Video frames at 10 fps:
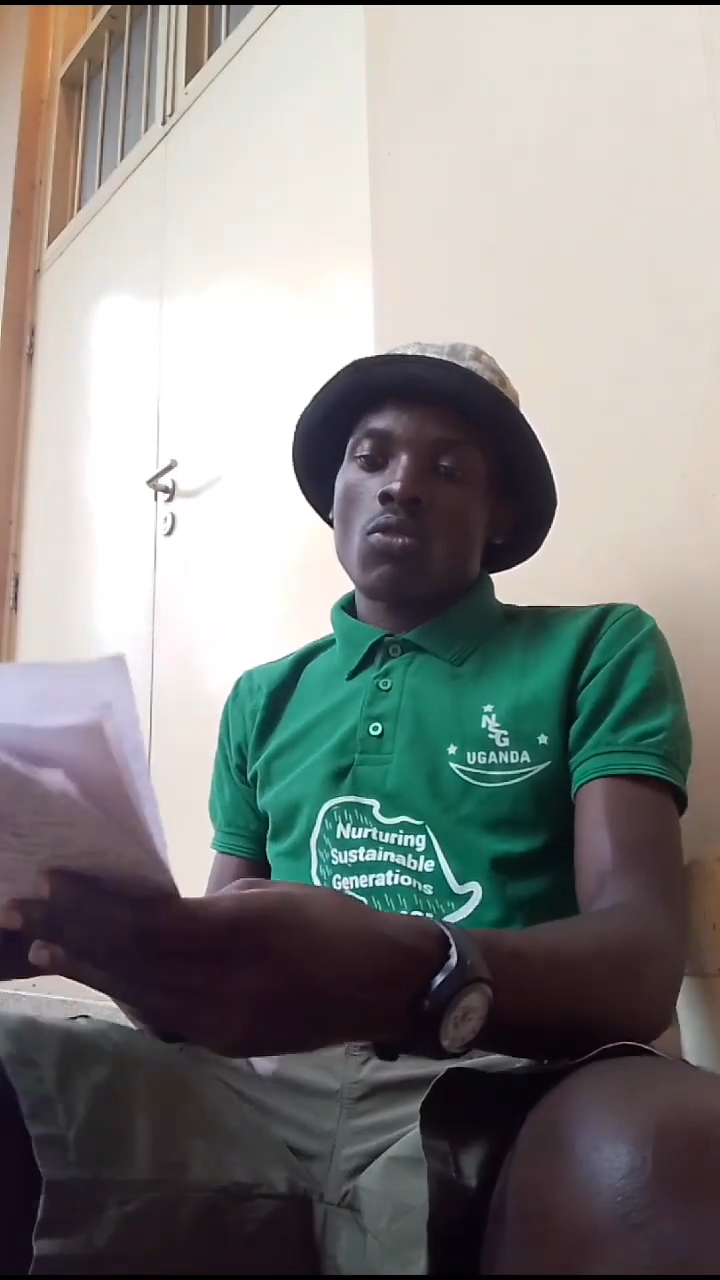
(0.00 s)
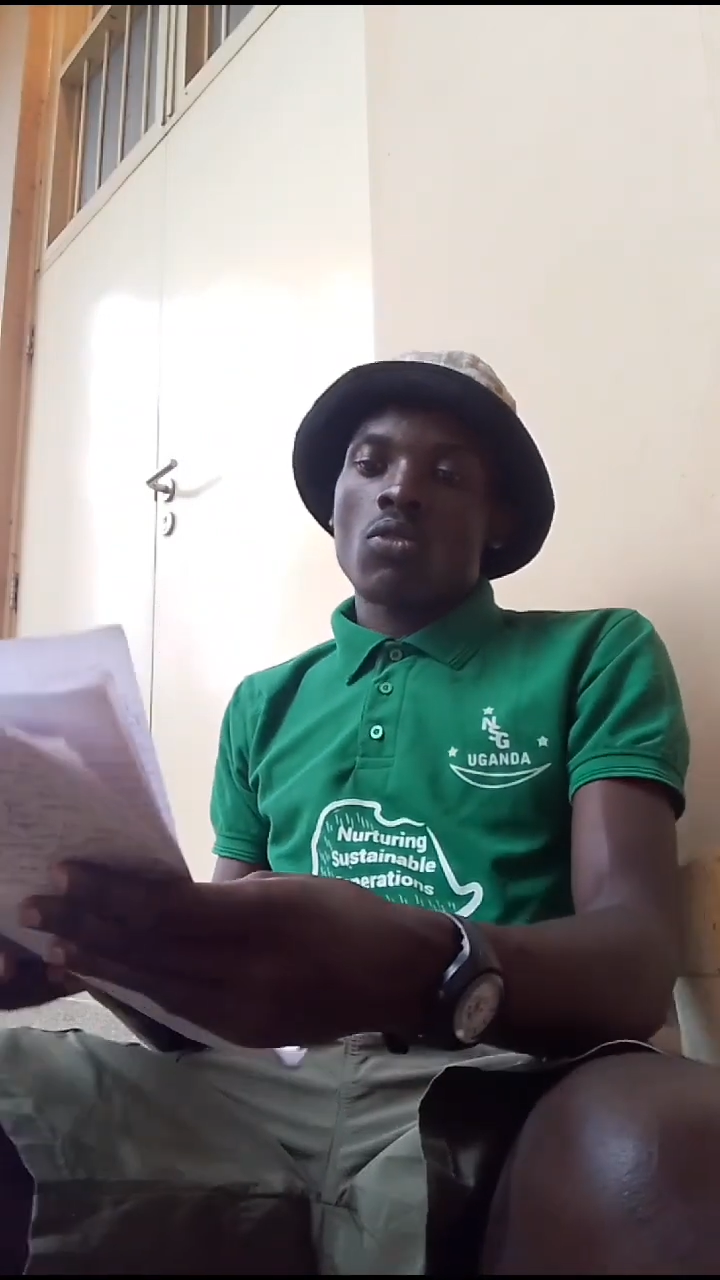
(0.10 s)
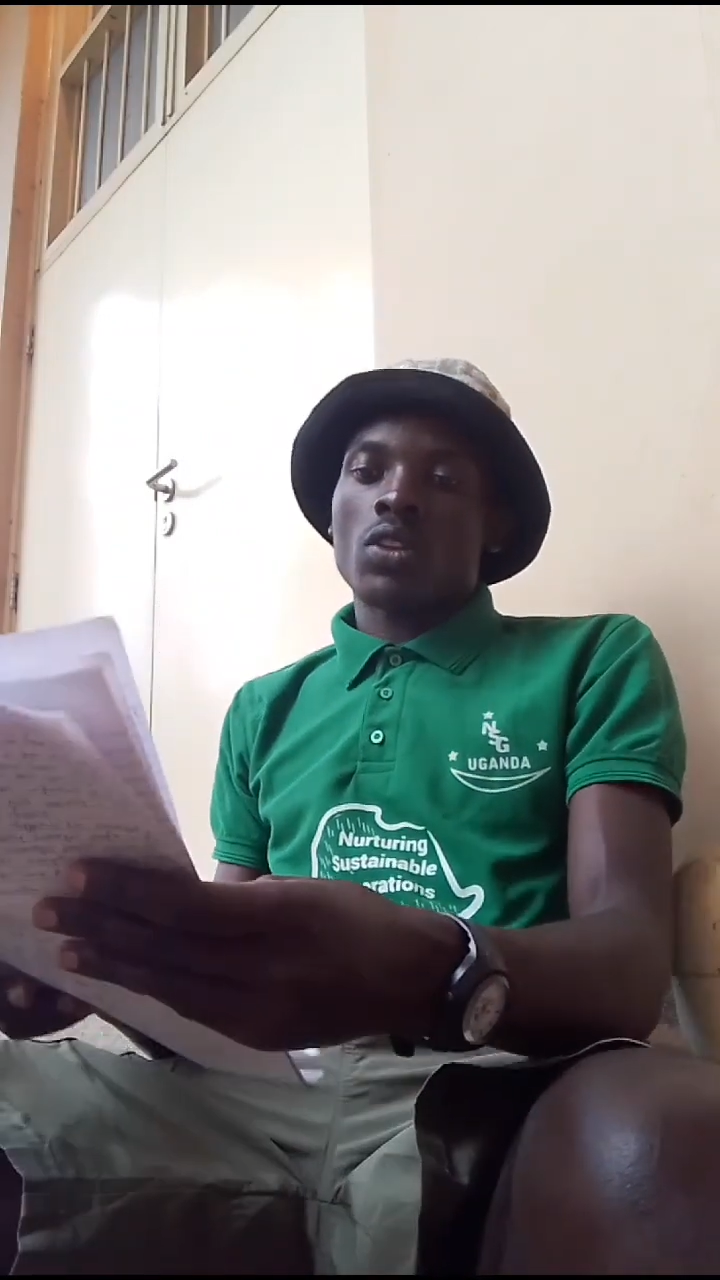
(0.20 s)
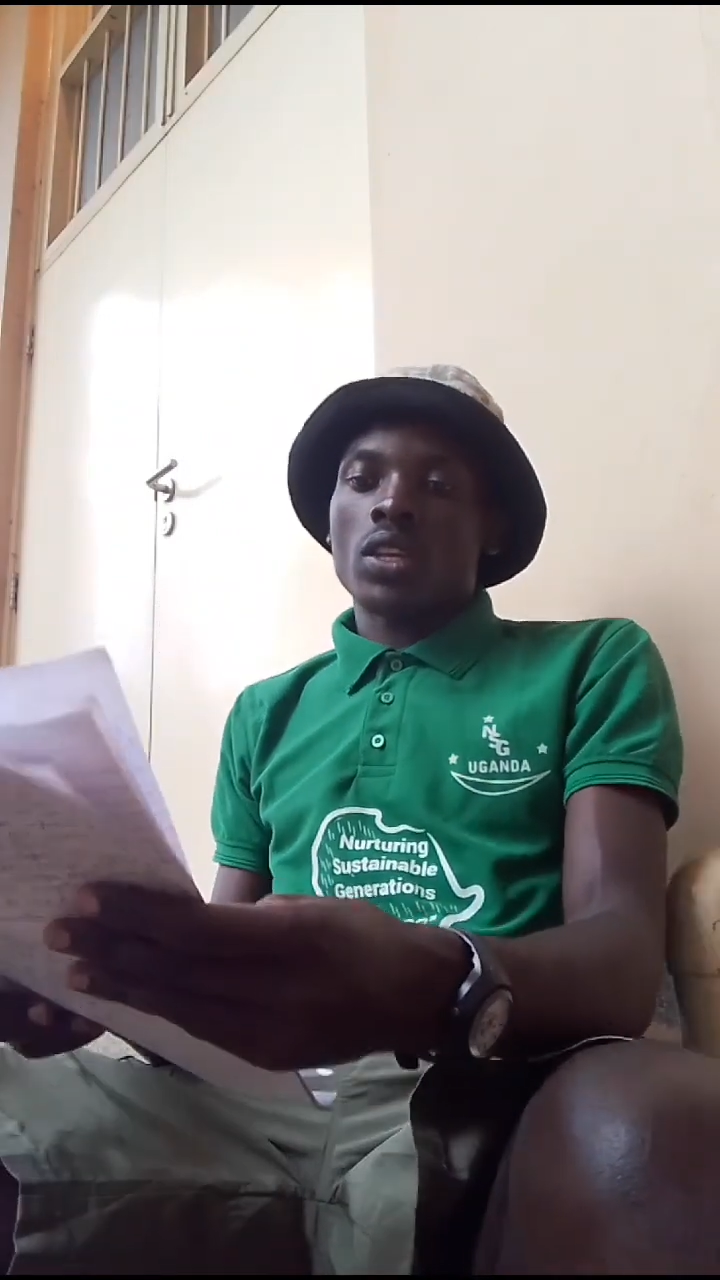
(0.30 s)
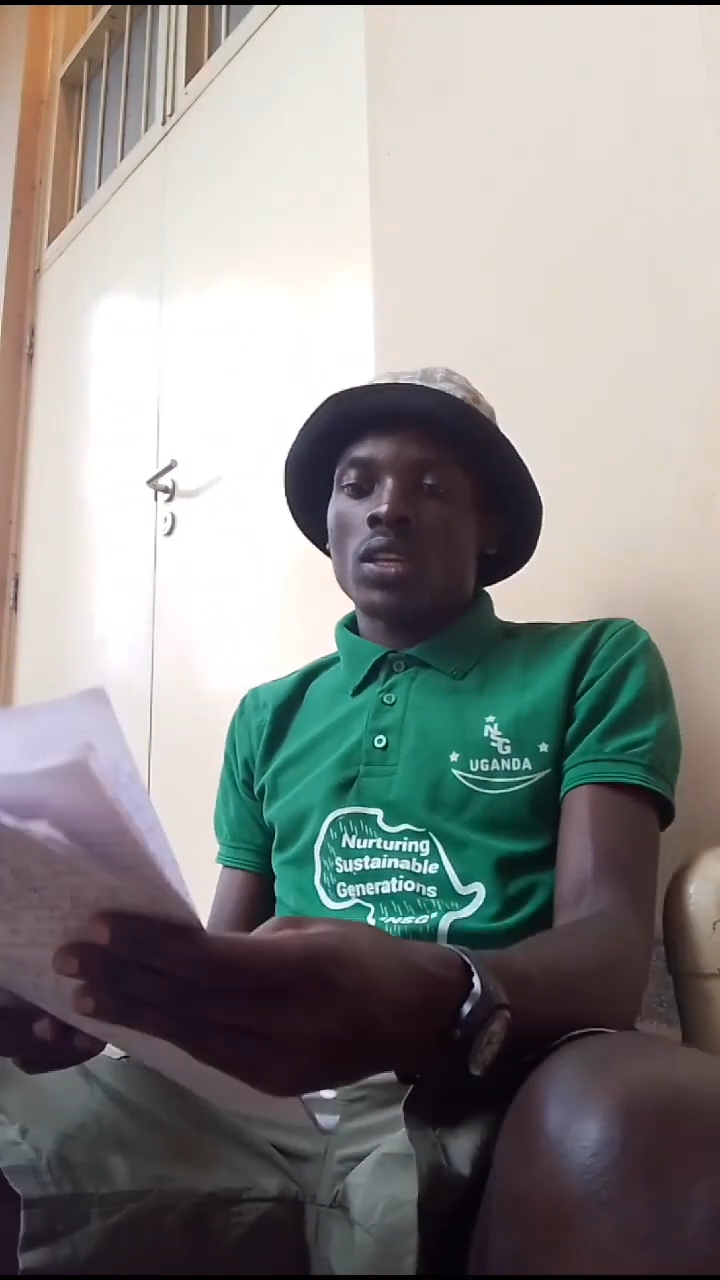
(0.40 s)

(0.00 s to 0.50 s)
on